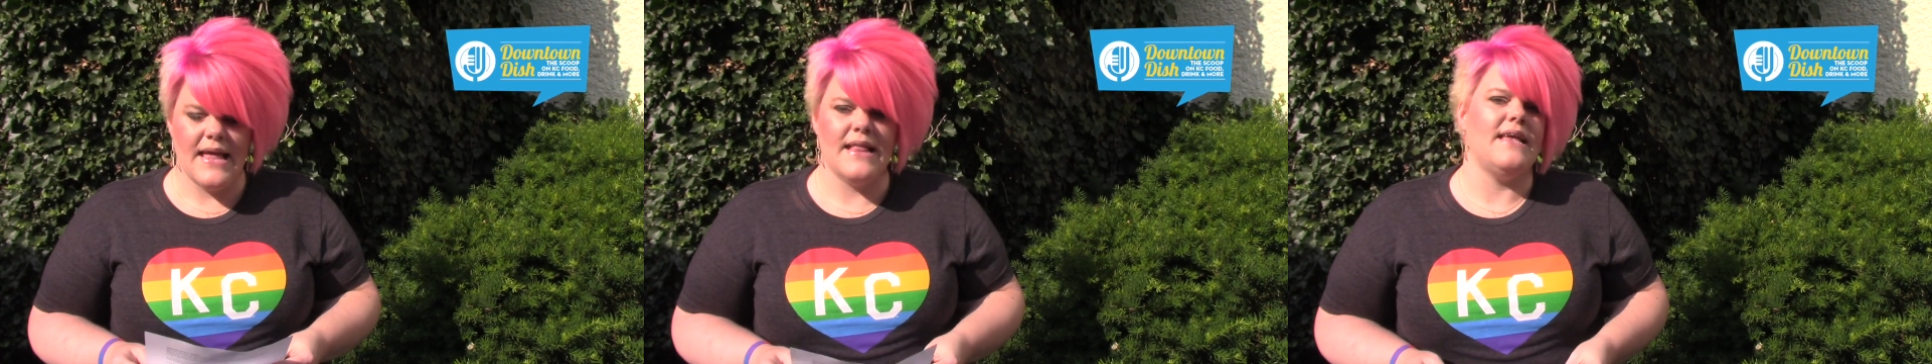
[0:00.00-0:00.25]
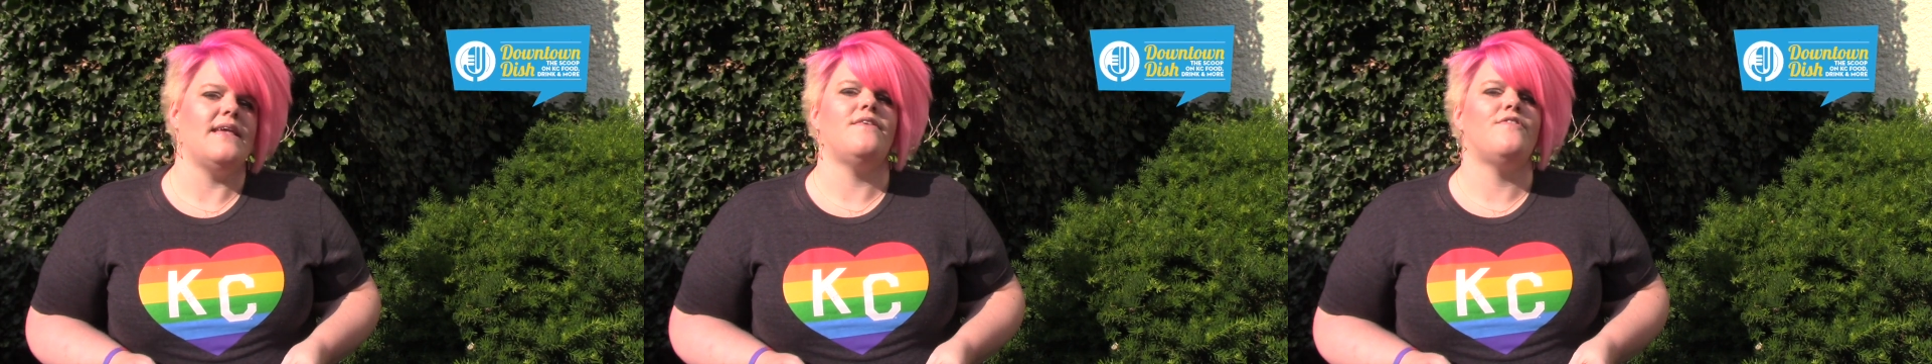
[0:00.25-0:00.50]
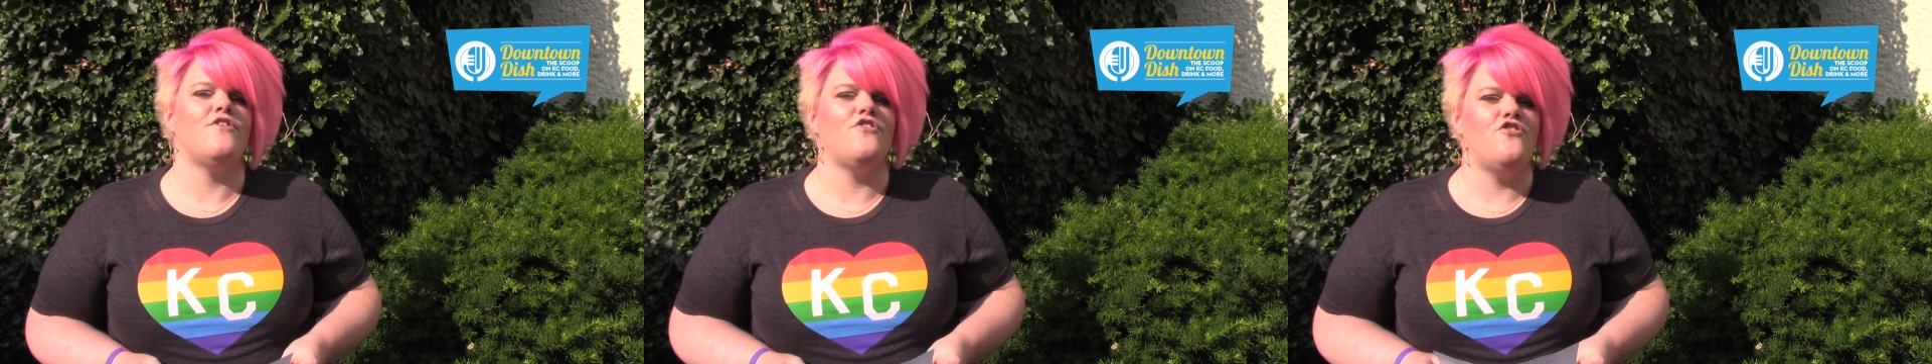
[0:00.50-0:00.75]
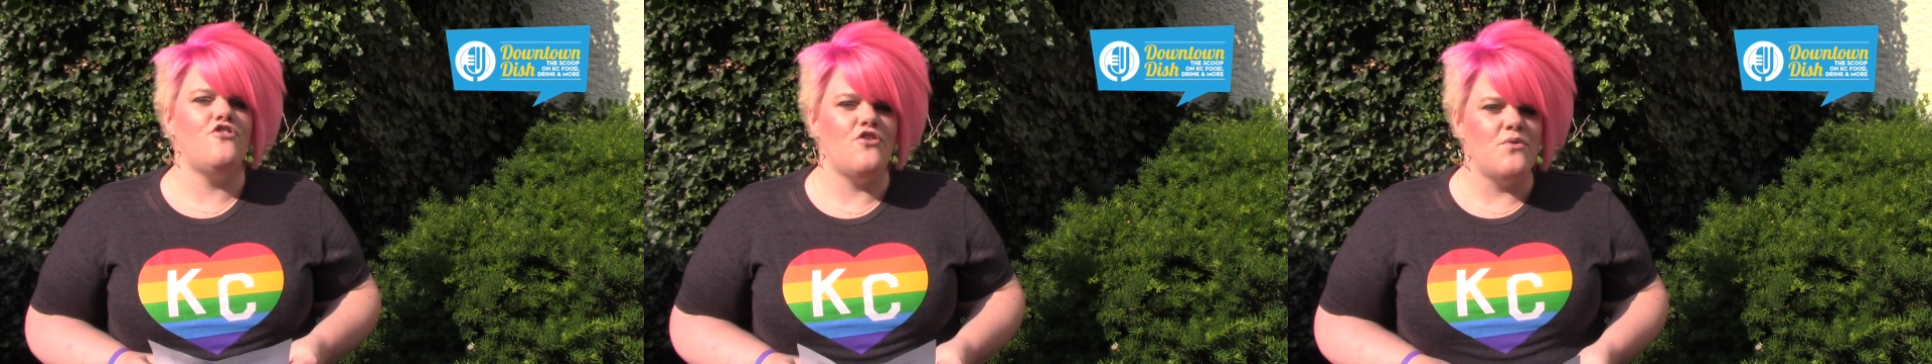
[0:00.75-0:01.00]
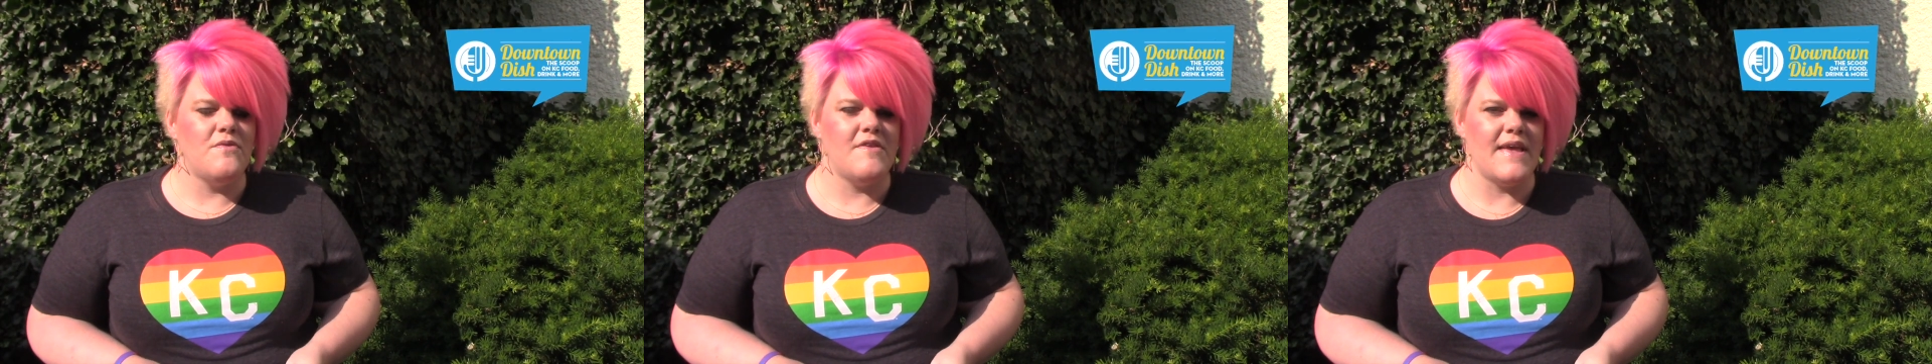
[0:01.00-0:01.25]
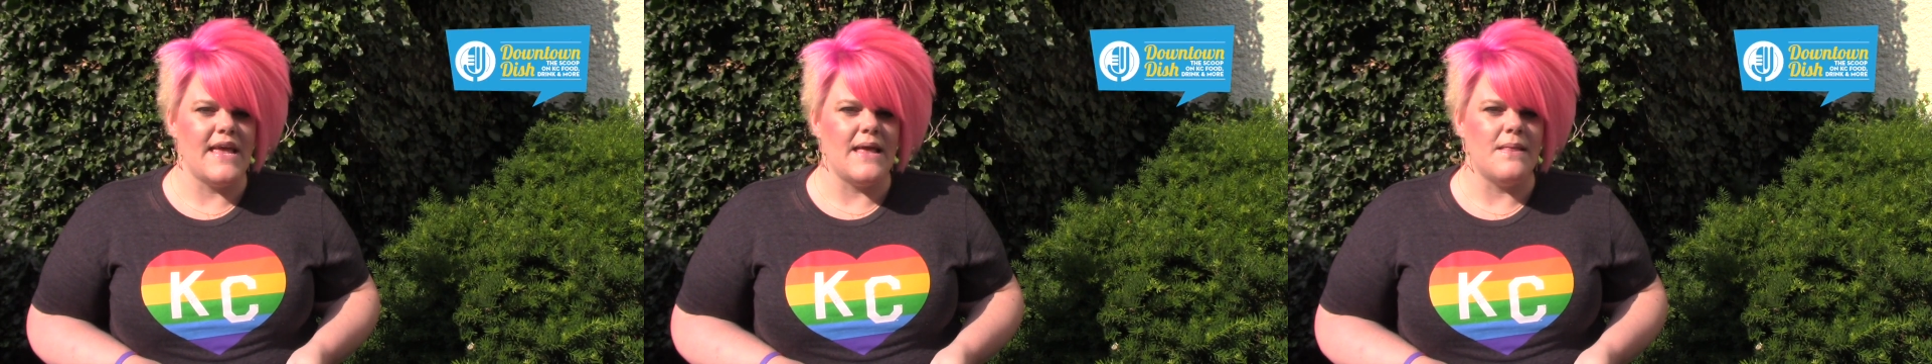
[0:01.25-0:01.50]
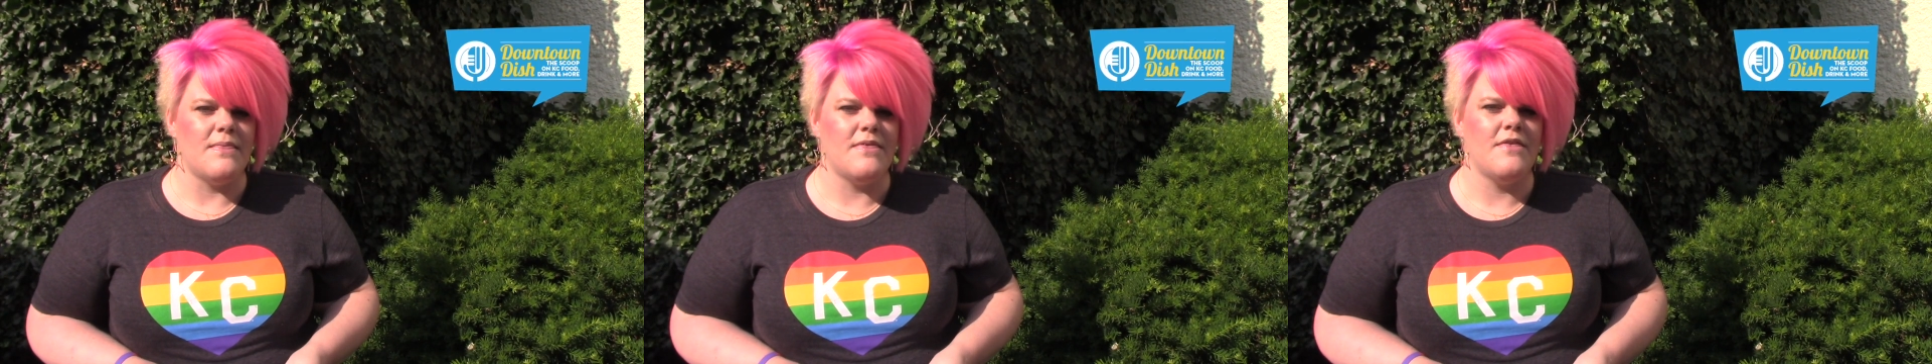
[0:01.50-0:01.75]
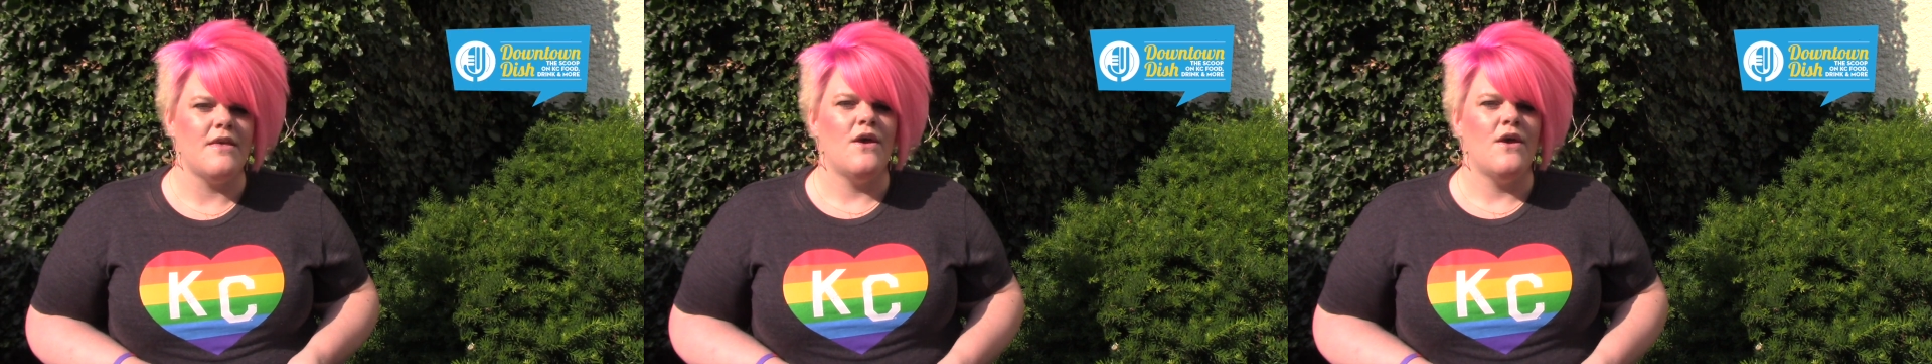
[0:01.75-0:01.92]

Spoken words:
It is Juneteenth.